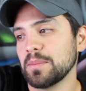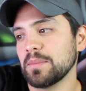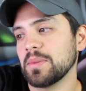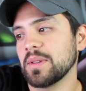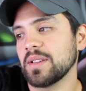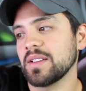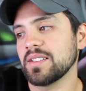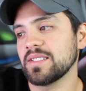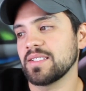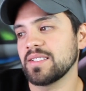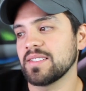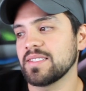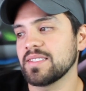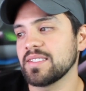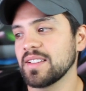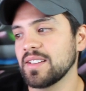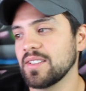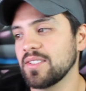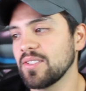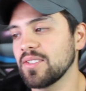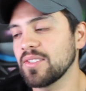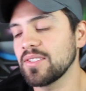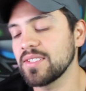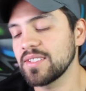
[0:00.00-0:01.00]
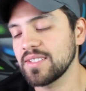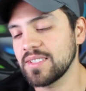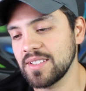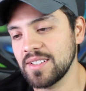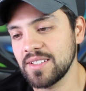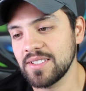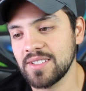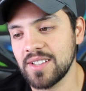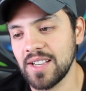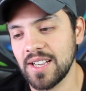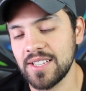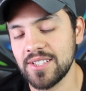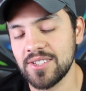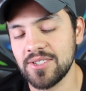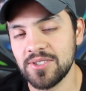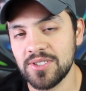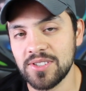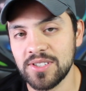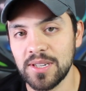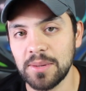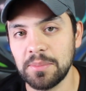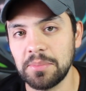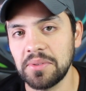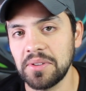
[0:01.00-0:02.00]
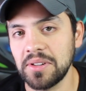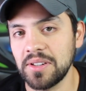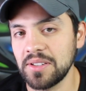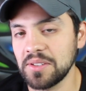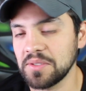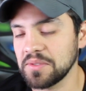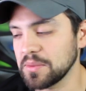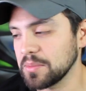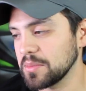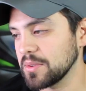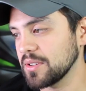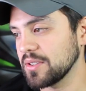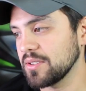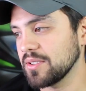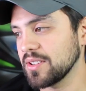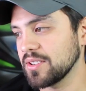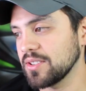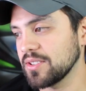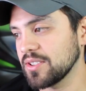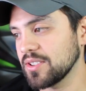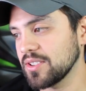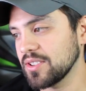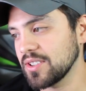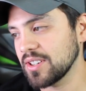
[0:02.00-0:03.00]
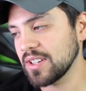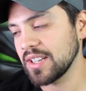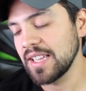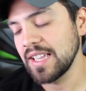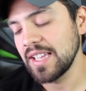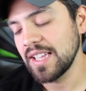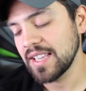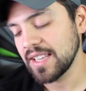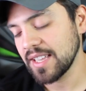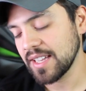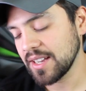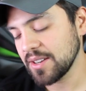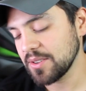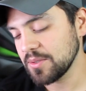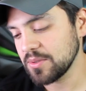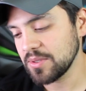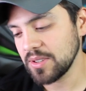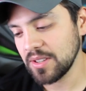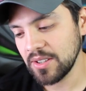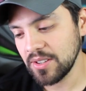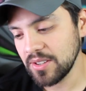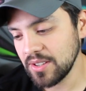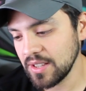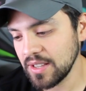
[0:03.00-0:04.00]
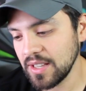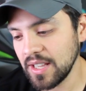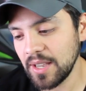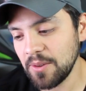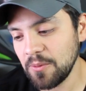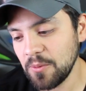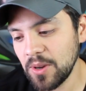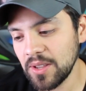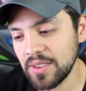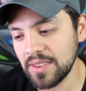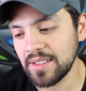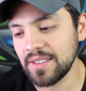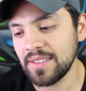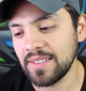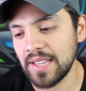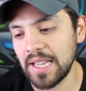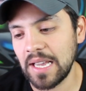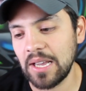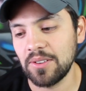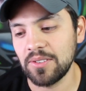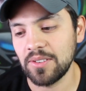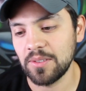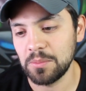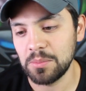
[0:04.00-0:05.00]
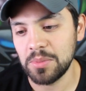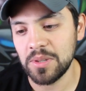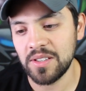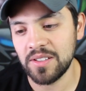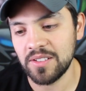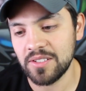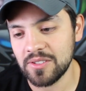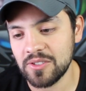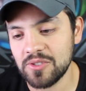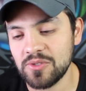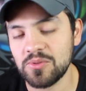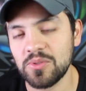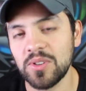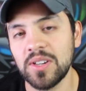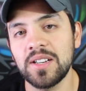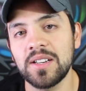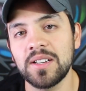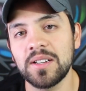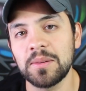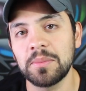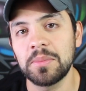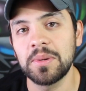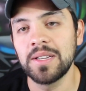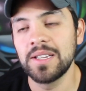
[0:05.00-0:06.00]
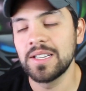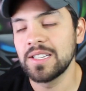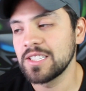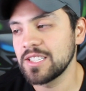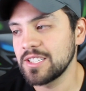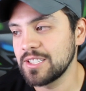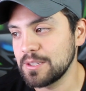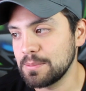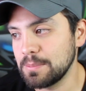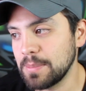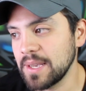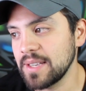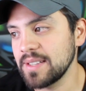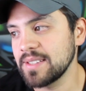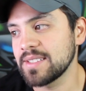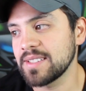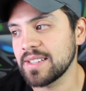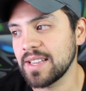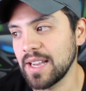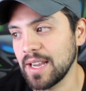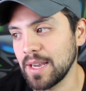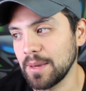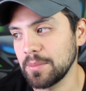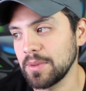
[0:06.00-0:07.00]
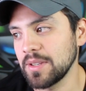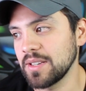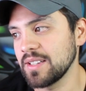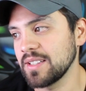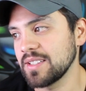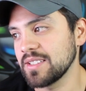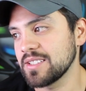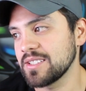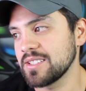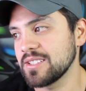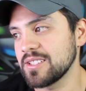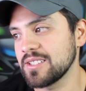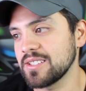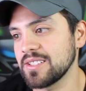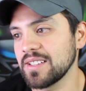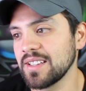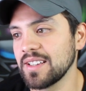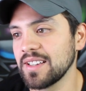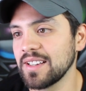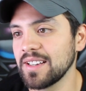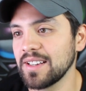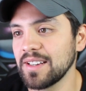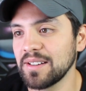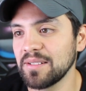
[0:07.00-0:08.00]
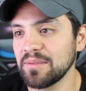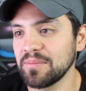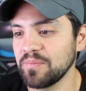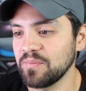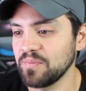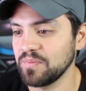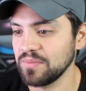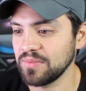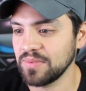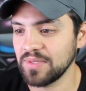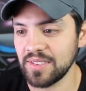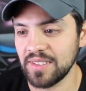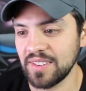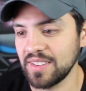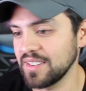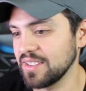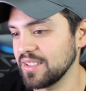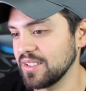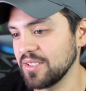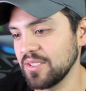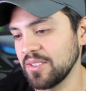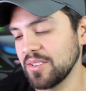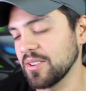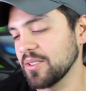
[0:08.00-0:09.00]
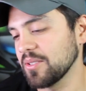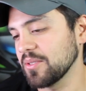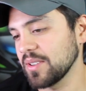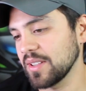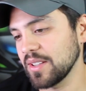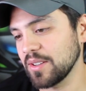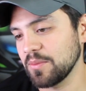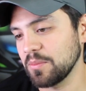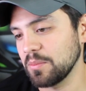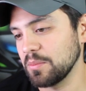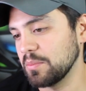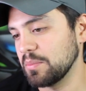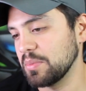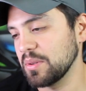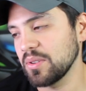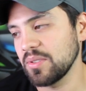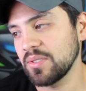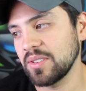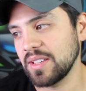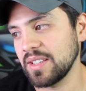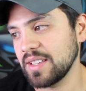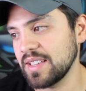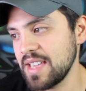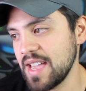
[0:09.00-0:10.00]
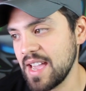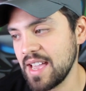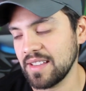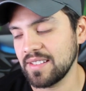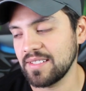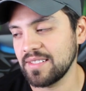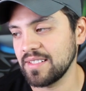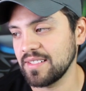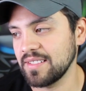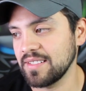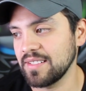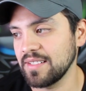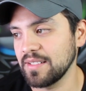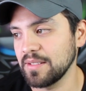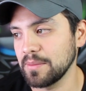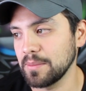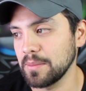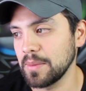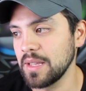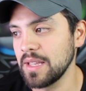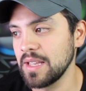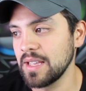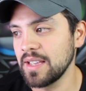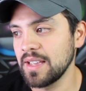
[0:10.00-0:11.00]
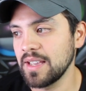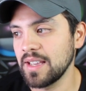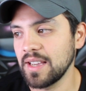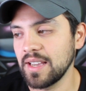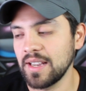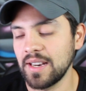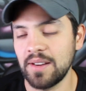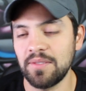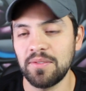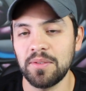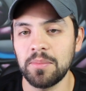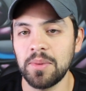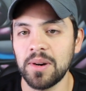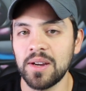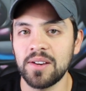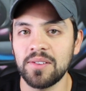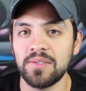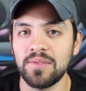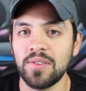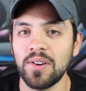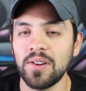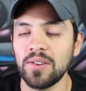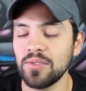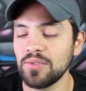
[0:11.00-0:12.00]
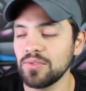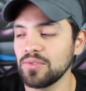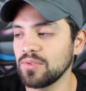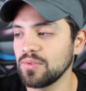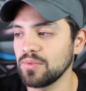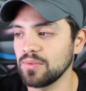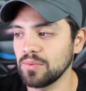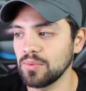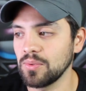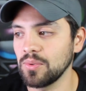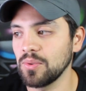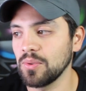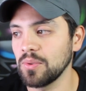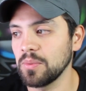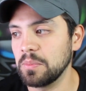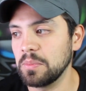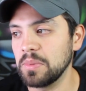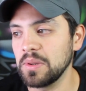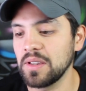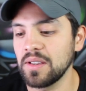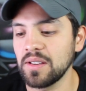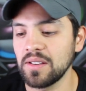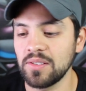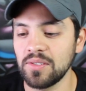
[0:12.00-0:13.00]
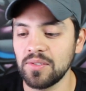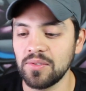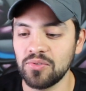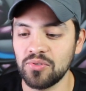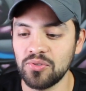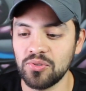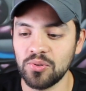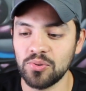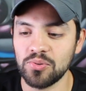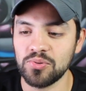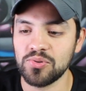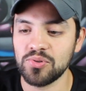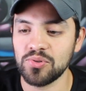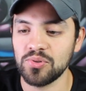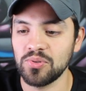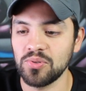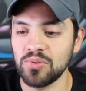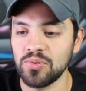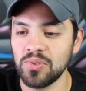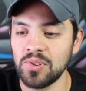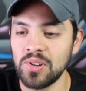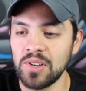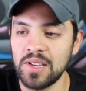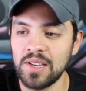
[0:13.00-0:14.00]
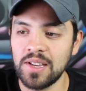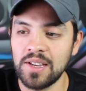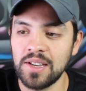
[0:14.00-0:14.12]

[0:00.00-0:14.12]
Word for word: because it's like, oh, these guys are separatists from the Greater Good. Like, I want the Tau to be straight up space communists, you know, like building caste system, and everybody follows the rule because of social